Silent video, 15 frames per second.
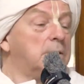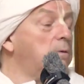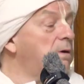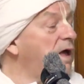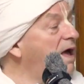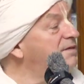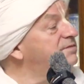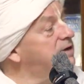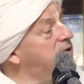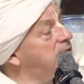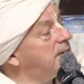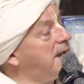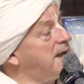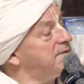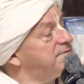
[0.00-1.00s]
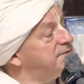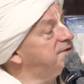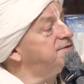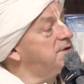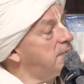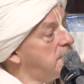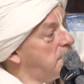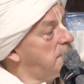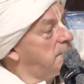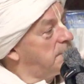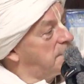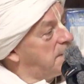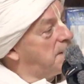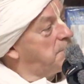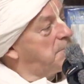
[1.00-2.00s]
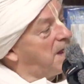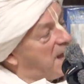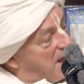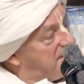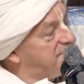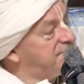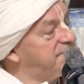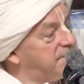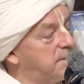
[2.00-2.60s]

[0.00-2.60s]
we have a correct vision. Then we have